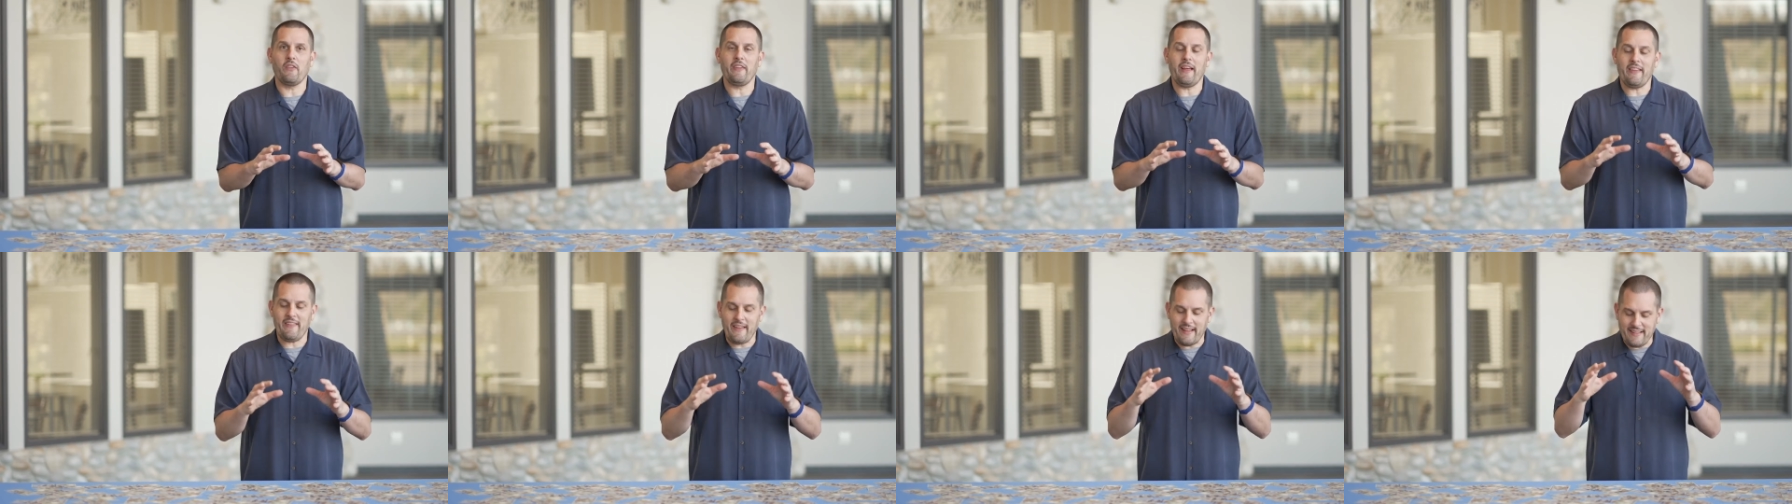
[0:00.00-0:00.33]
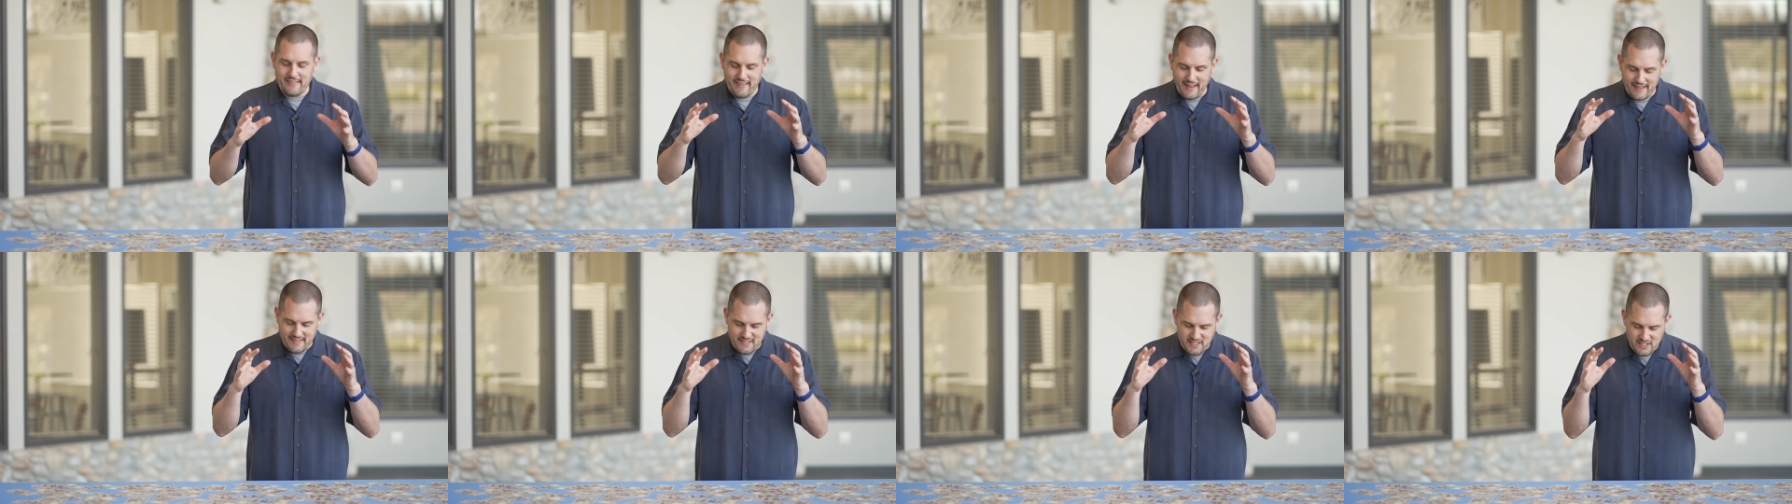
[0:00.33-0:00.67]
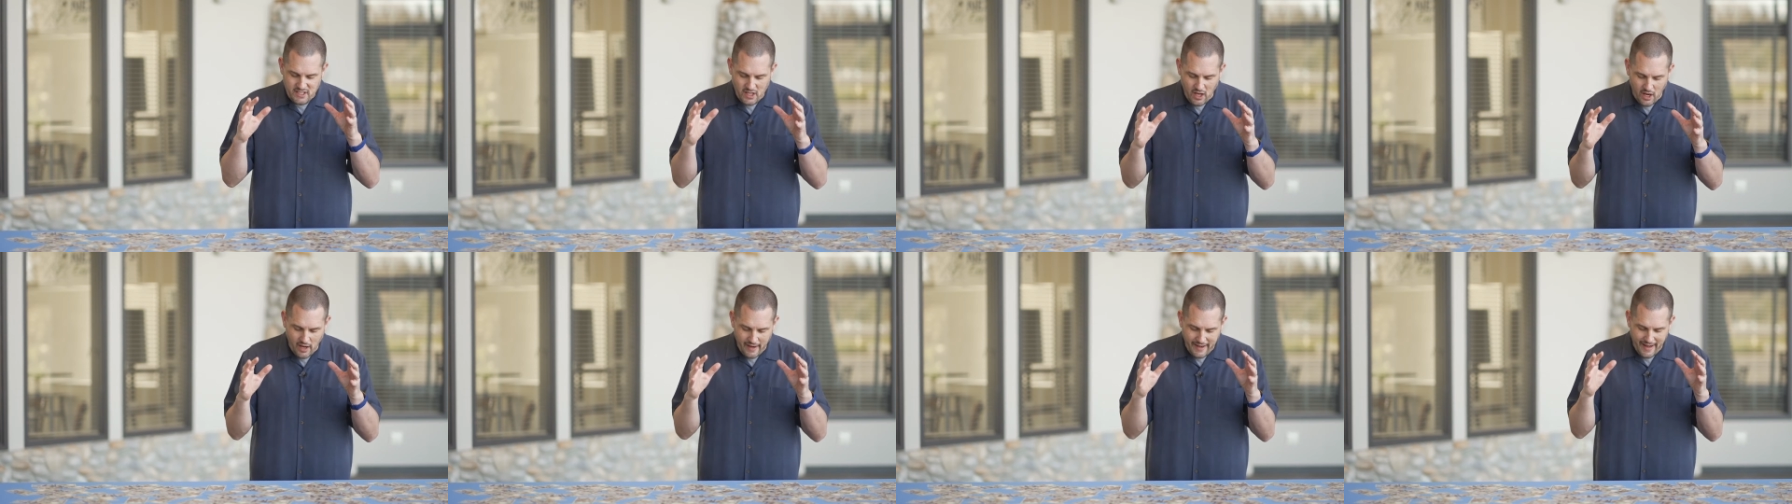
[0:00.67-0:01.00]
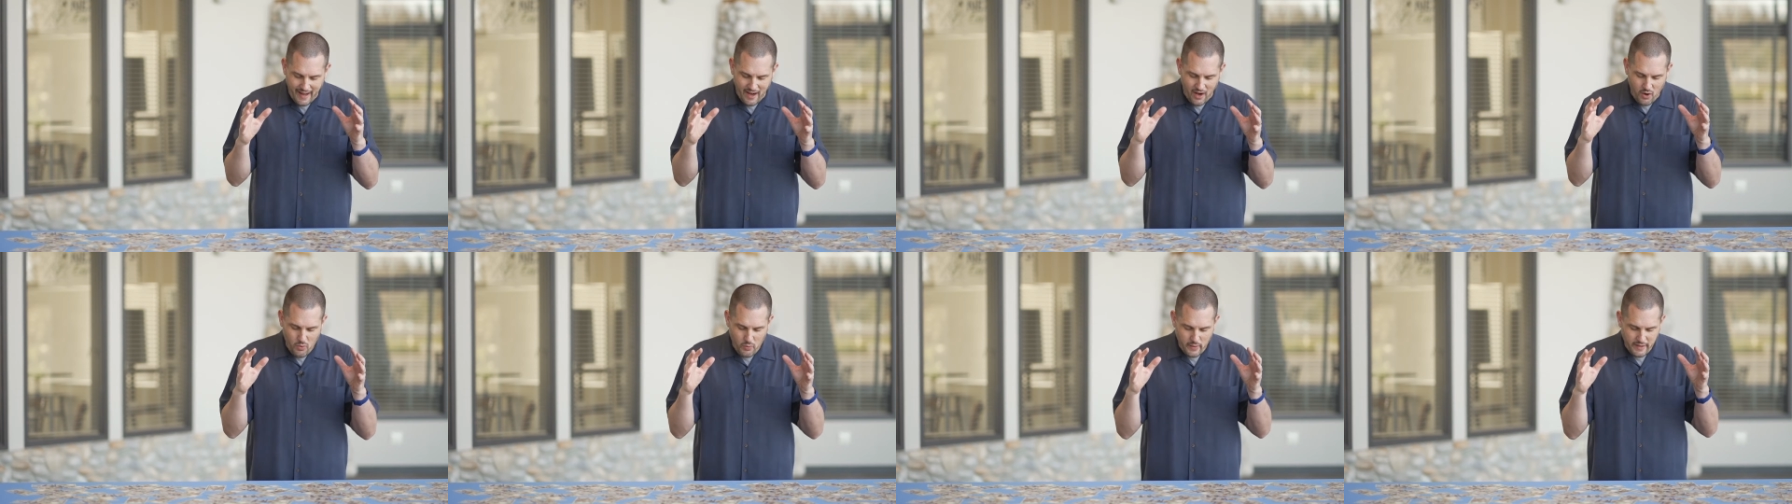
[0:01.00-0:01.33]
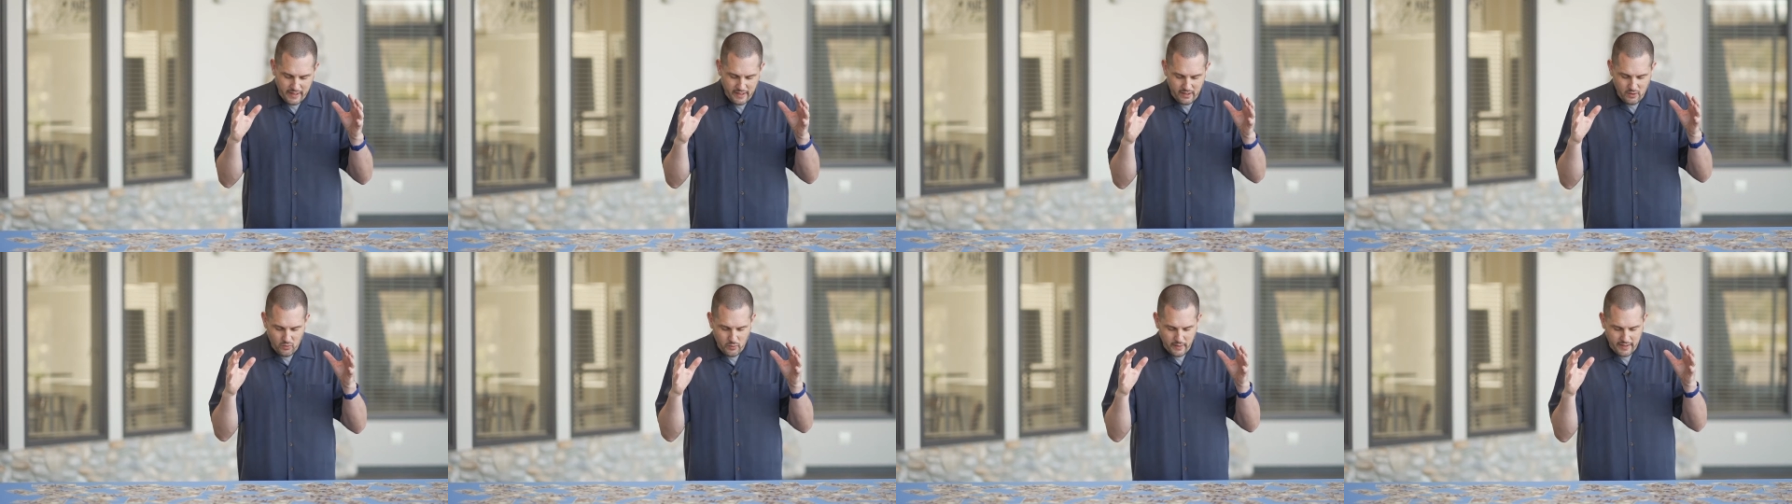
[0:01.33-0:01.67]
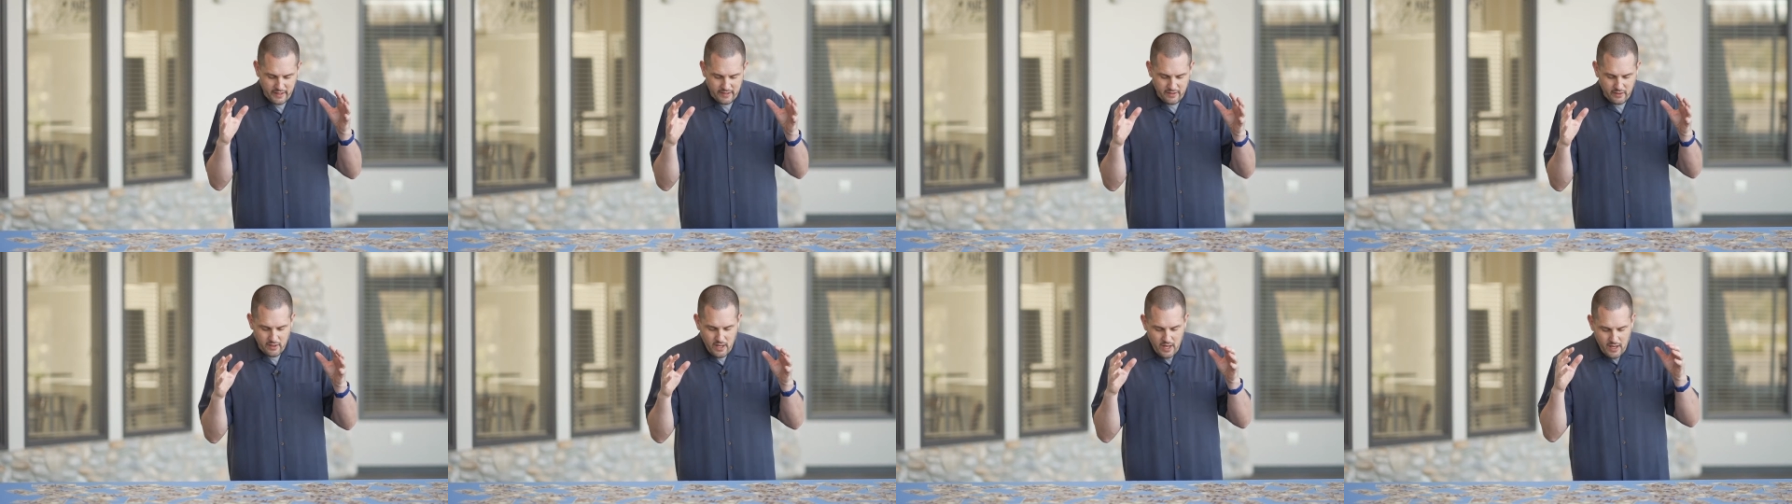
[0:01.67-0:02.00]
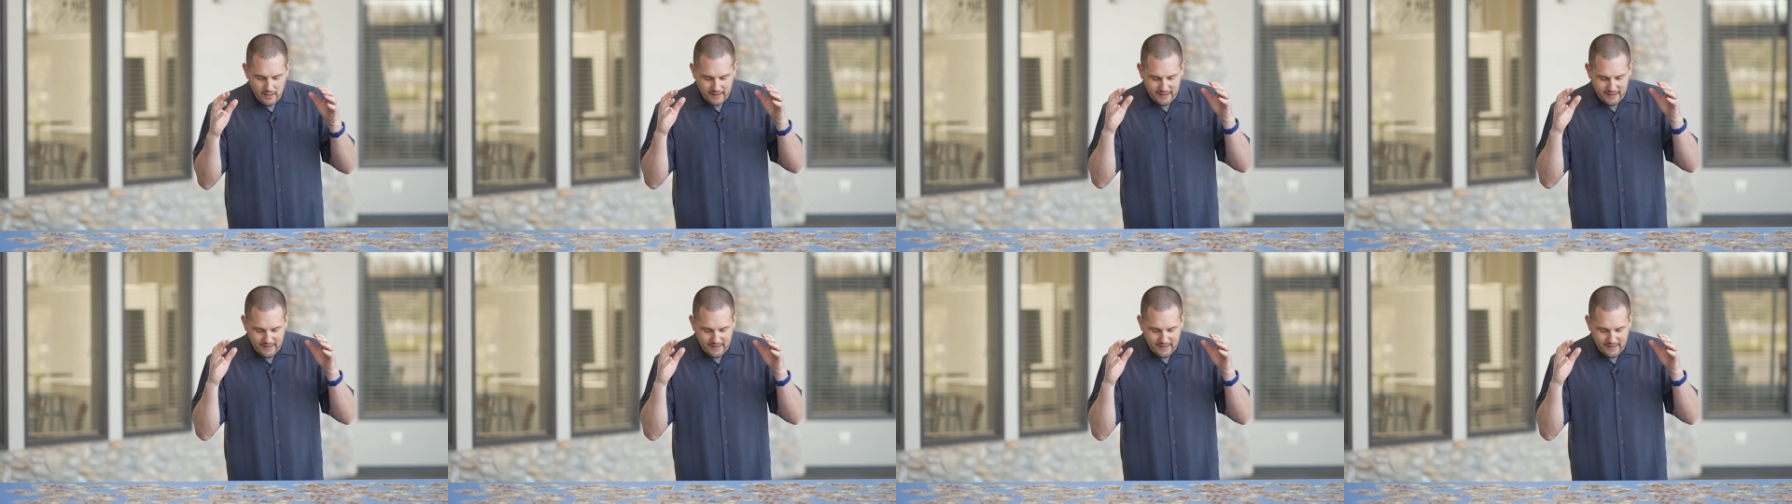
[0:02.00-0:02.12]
That's not how we can do it.